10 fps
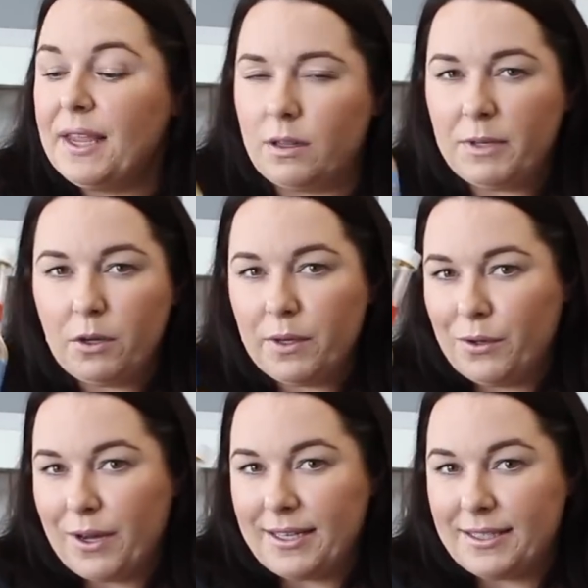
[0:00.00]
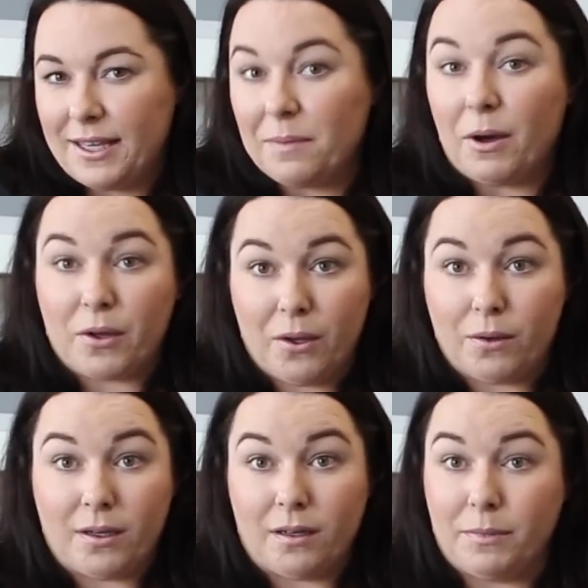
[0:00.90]
So let me know what you guys think about
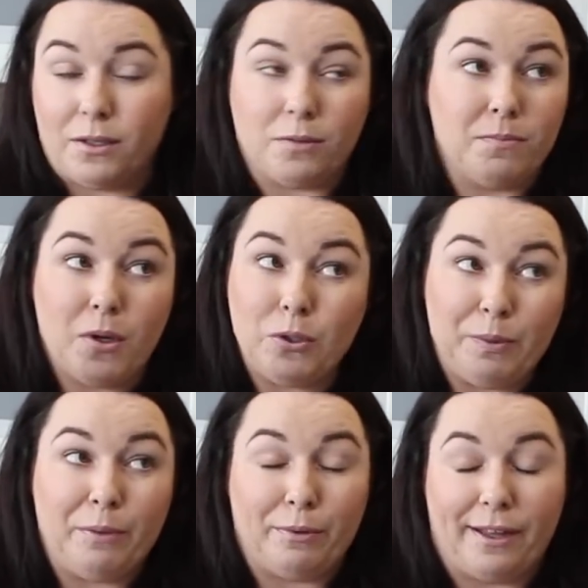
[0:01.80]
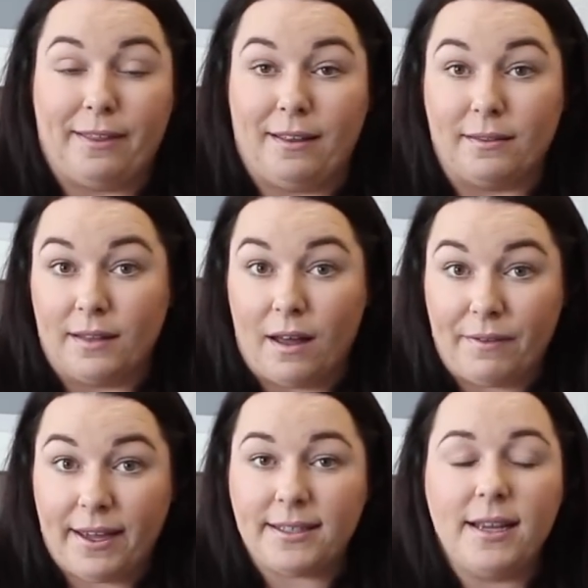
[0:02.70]
coconut aminos. Most people, I think,
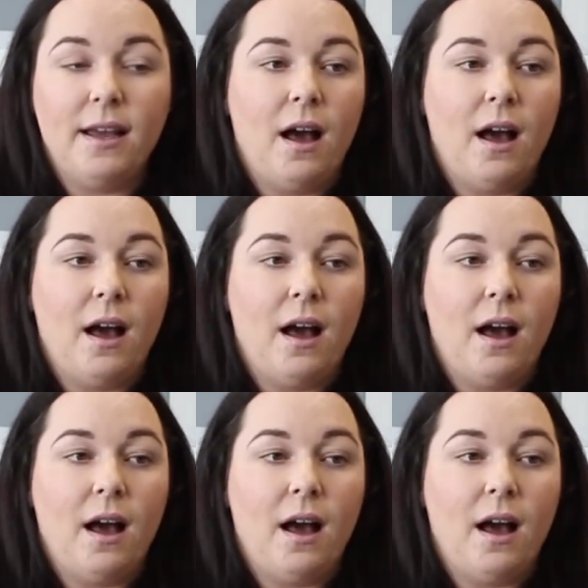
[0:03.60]
love it.